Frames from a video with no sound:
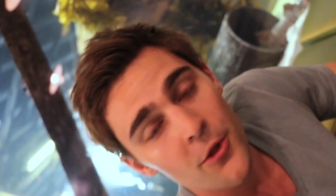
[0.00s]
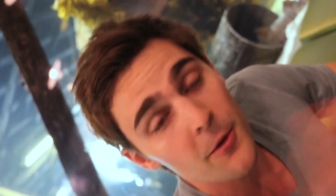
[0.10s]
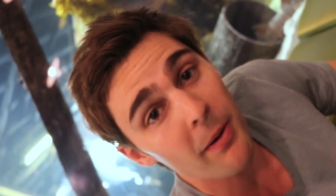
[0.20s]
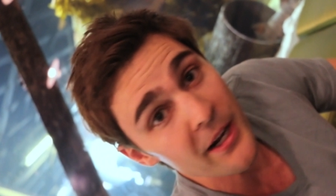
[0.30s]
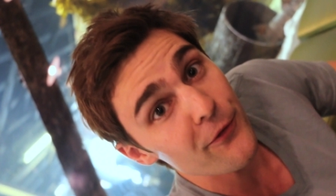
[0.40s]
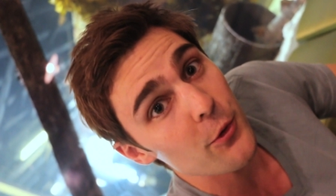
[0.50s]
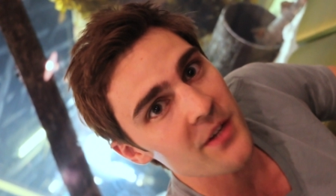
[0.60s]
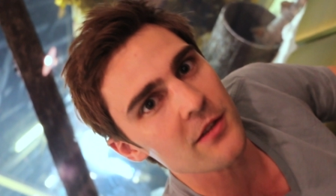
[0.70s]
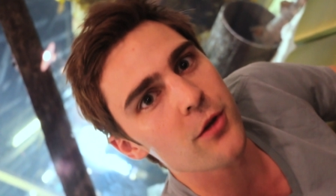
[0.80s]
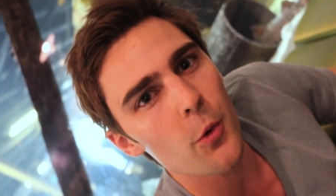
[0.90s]
Their body fluid
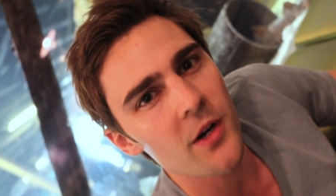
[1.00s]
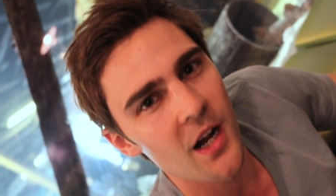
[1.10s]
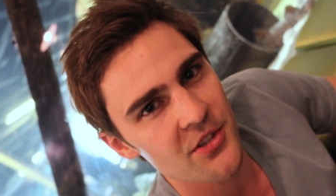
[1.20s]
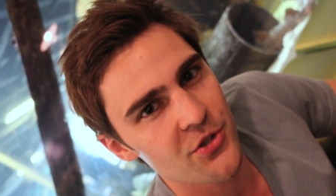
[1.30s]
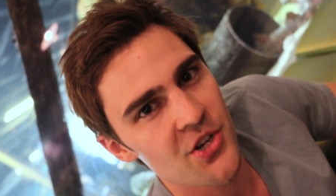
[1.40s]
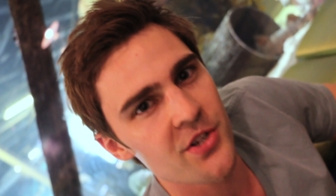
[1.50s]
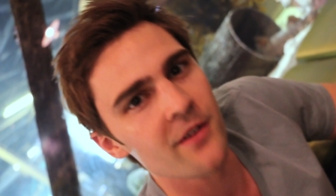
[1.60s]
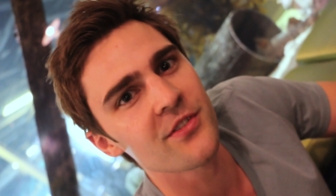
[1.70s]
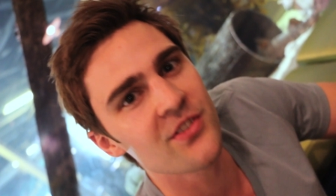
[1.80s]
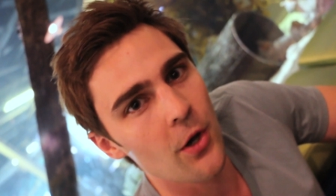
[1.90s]
has a lower concentration
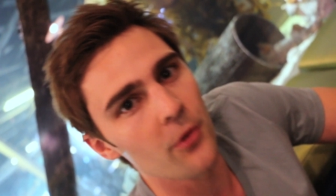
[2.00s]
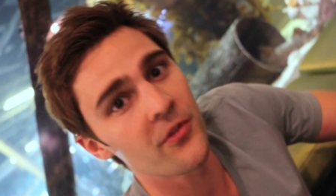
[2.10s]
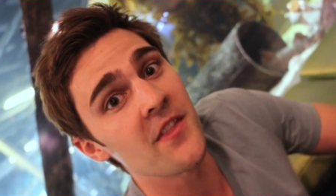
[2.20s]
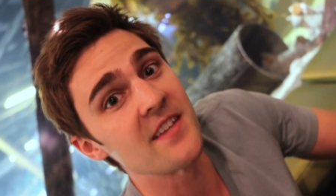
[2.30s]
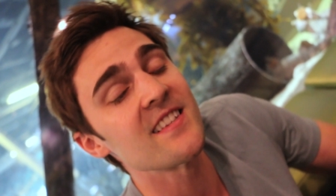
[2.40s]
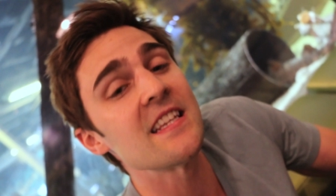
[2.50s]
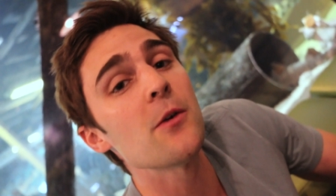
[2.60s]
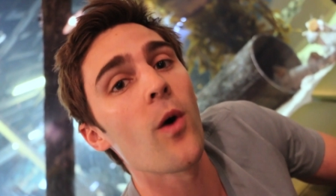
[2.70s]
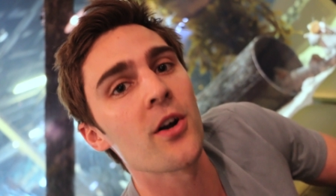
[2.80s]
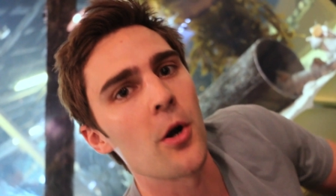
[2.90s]
of salt than the seawater